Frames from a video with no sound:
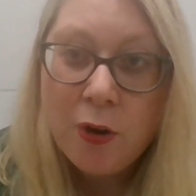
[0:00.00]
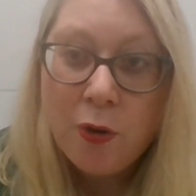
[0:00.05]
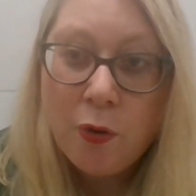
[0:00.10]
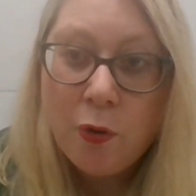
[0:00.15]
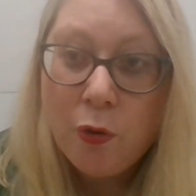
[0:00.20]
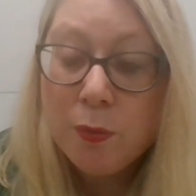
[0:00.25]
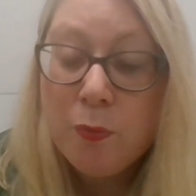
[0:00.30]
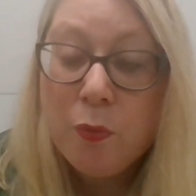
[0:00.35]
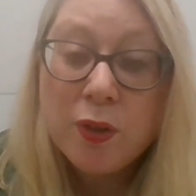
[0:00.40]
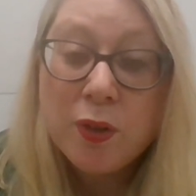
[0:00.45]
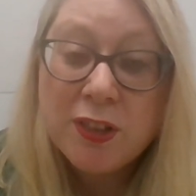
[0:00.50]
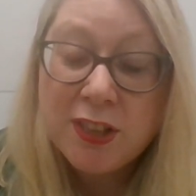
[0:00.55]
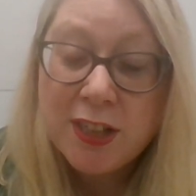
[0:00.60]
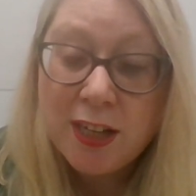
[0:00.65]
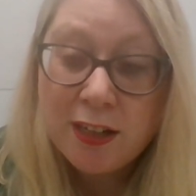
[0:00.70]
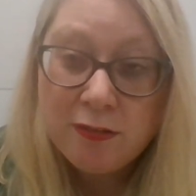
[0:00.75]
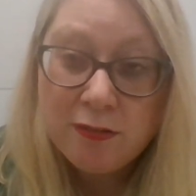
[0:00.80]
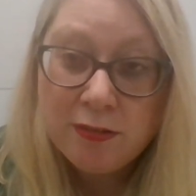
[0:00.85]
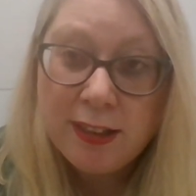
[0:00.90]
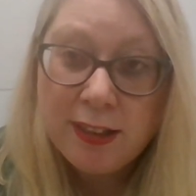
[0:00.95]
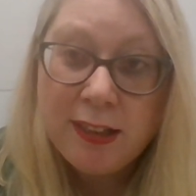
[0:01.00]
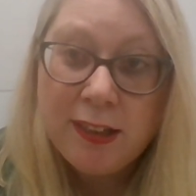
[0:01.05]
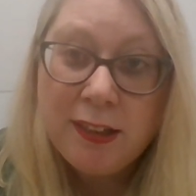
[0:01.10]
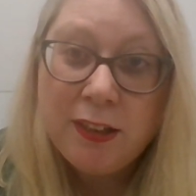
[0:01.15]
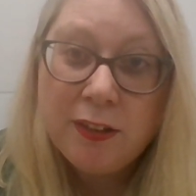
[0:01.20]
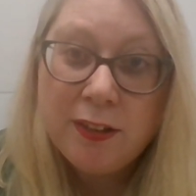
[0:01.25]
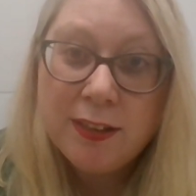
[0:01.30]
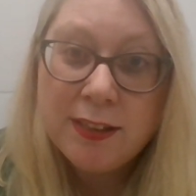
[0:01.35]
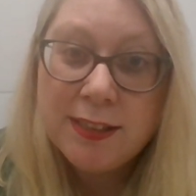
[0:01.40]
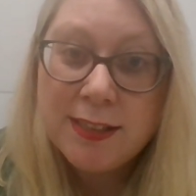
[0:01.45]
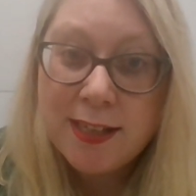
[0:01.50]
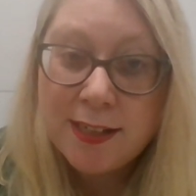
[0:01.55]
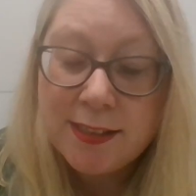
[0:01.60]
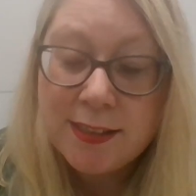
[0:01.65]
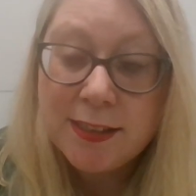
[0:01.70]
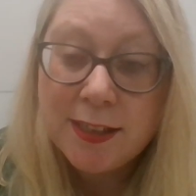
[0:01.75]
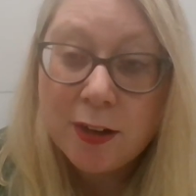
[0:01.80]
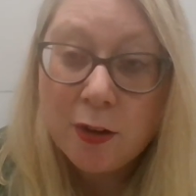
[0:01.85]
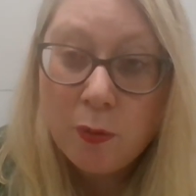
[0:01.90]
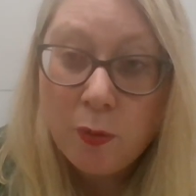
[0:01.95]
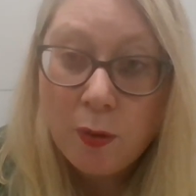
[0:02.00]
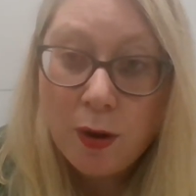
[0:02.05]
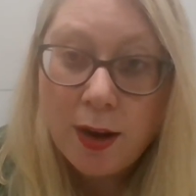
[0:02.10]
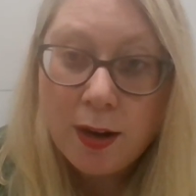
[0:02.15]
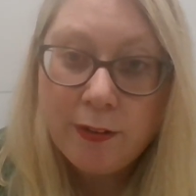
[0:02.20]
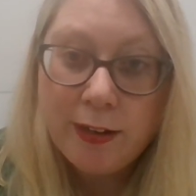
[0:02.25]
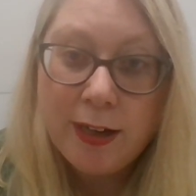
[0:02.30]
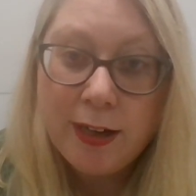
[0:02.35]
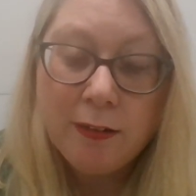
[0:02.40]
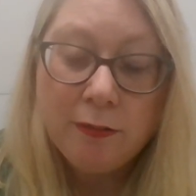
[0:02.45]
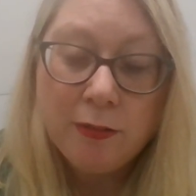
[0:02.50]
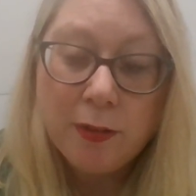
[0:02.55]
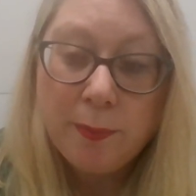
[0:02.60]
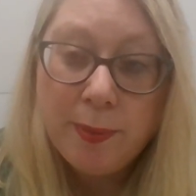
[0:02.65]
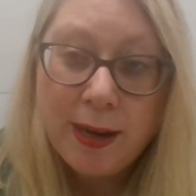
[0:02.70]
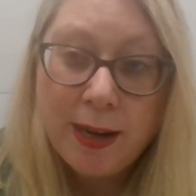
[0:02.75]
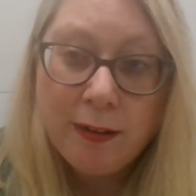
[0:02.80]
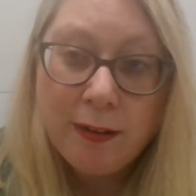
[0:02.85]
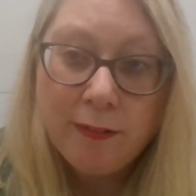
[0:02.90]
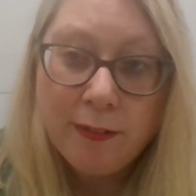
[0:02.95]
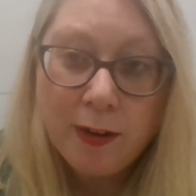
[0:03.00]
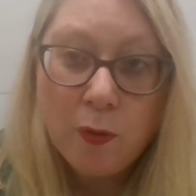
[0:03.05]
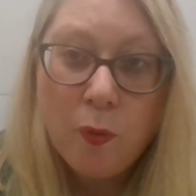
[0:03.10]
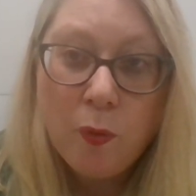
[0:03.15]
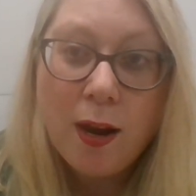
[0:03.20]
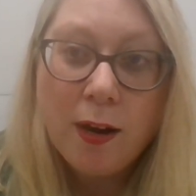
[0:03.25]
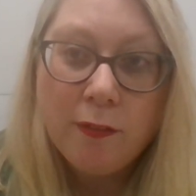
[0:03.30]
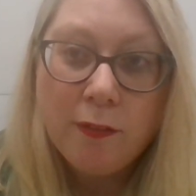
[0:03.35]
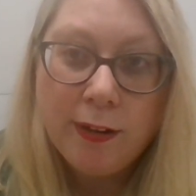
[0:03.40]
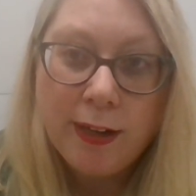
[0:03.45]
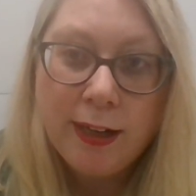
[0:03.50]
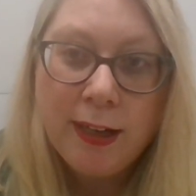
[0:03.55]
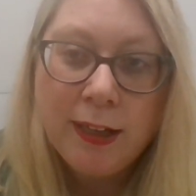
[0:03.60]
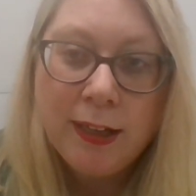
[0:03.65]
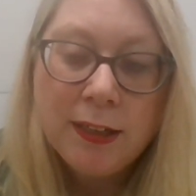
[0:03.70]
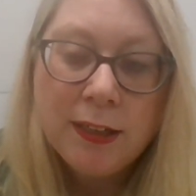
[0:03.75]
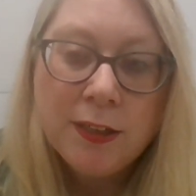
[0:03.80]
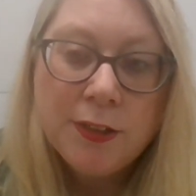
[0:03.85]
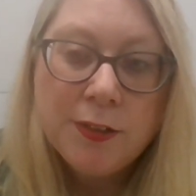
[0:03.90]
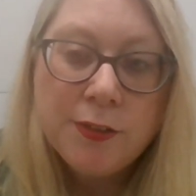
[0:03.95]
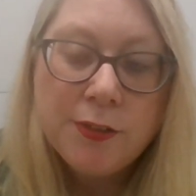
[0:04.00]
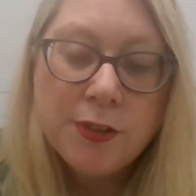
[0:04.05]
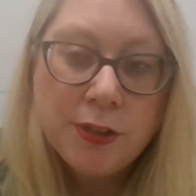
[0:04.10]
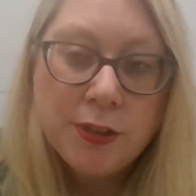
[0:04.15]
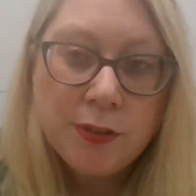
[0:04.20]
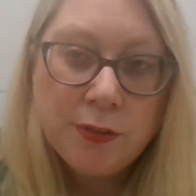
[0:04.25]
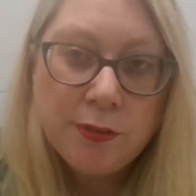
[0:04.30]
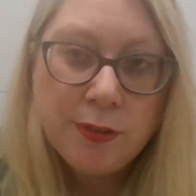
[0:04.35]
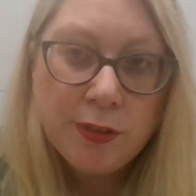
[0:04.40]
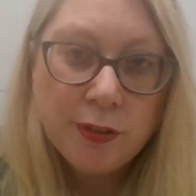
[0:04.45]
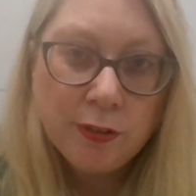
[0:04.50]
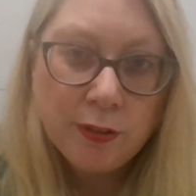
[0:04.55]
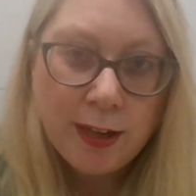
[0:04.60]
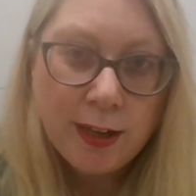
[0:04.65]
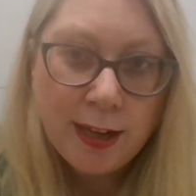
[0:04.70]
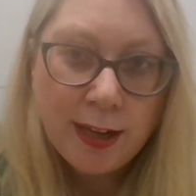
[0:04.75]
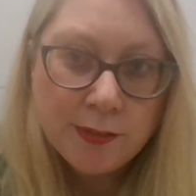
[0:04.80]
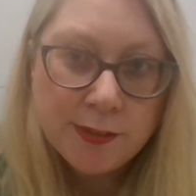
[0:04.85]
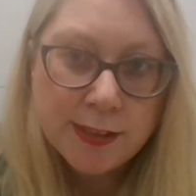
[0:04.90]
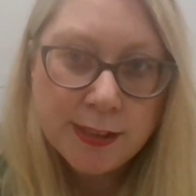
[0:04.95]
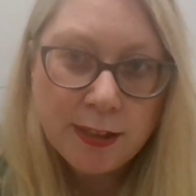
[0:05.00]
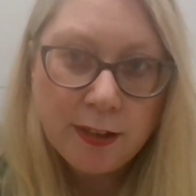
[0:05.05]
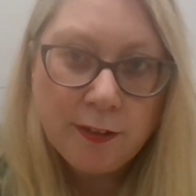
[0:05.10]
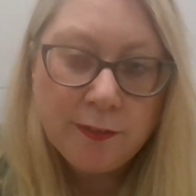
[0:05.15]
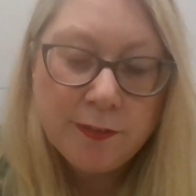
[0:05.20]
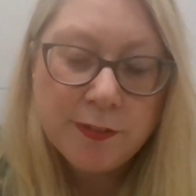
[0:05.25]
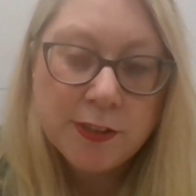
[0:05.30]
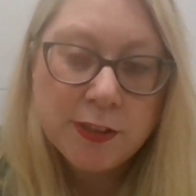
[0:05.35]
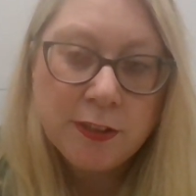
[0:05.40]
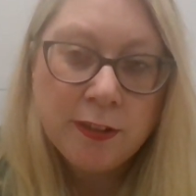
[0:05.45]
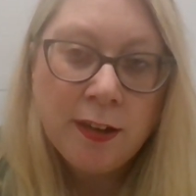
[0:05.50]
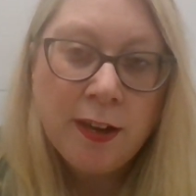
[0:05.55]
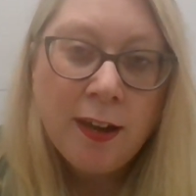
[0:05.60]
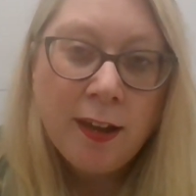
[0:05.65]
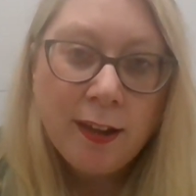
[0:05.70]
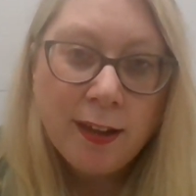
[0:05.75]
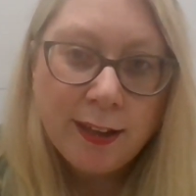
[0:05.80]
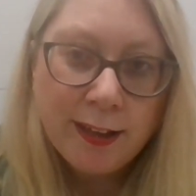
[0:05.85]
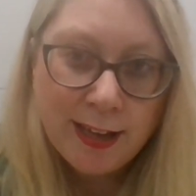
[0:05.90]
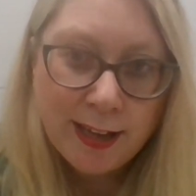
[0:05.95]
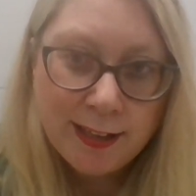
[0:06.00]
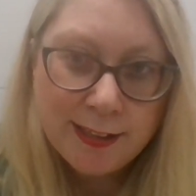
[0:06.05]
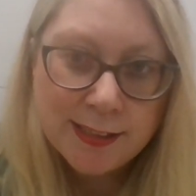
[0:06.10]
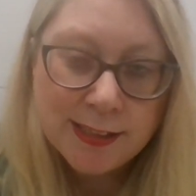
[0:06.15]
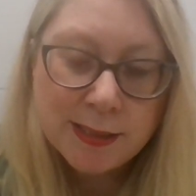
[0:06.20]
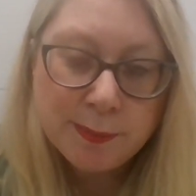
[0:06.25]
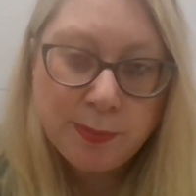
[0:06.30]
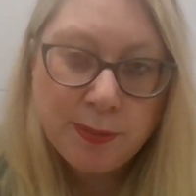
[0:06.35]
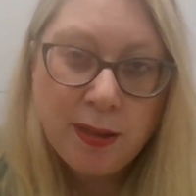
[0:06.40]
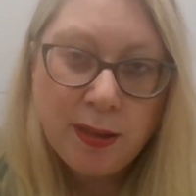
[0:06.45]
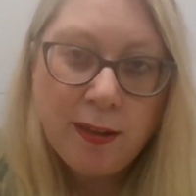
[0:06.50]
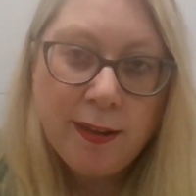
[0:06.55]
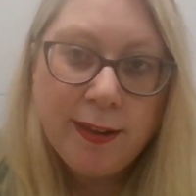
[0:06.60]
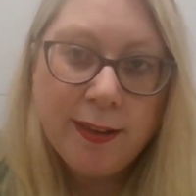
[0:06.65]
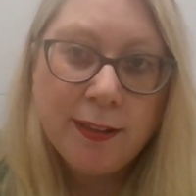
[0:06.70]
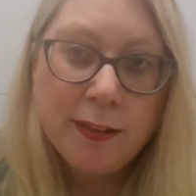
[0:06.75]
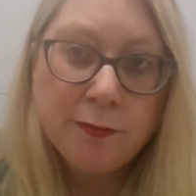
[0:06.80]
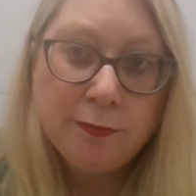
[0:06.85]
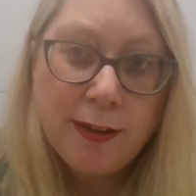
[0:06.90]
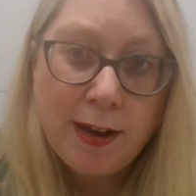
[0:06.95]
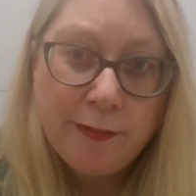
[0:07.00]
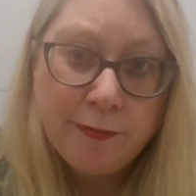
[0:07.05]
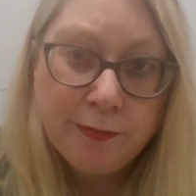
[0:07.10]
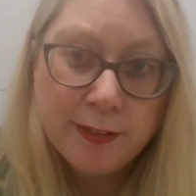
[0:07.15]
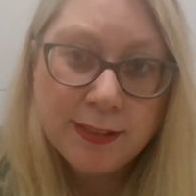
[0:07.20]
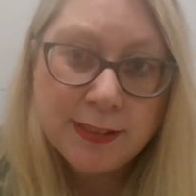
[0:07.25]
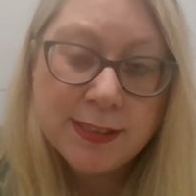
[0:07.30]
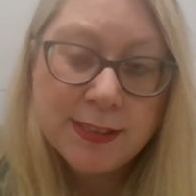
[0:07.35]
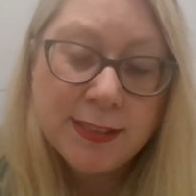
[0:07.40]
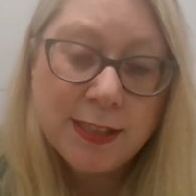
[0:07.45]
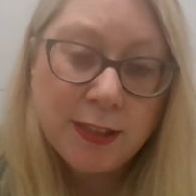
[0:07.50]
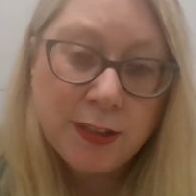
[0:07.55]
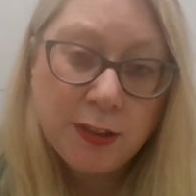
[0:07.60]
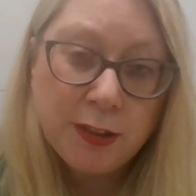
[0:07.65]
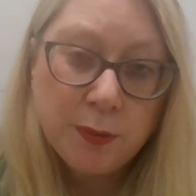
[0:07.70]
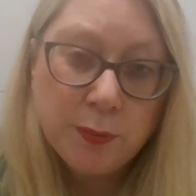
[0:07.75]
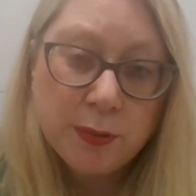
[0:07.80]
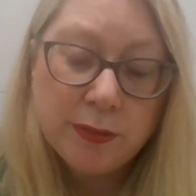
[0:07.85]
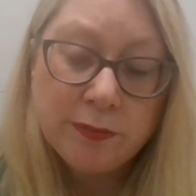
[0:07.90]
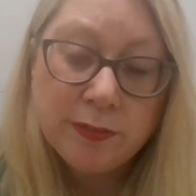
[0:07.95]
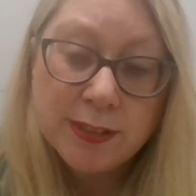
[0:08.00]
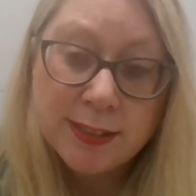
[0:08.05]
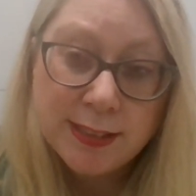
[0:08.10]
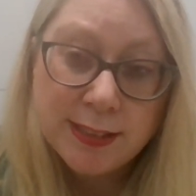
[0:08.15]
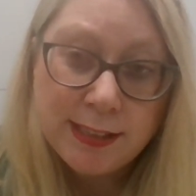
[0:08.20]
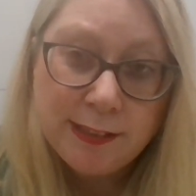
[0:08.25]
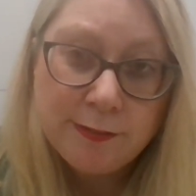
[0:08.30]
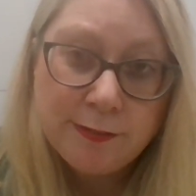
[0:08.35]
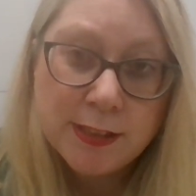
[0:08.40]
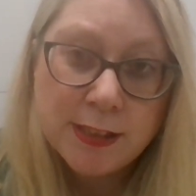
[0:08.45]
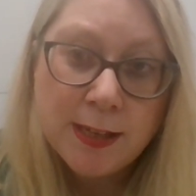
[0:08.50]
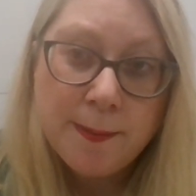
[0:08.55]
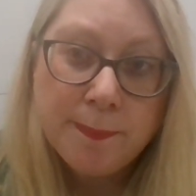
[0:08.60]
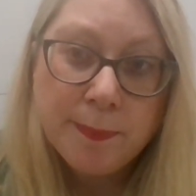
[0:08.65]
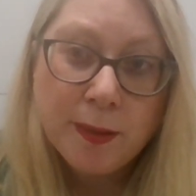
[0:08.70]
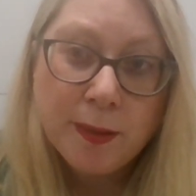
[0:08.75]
Or more generally, you can send an inquiry, a repair inquiry, to your housing officer, again supplying the reference that you would have received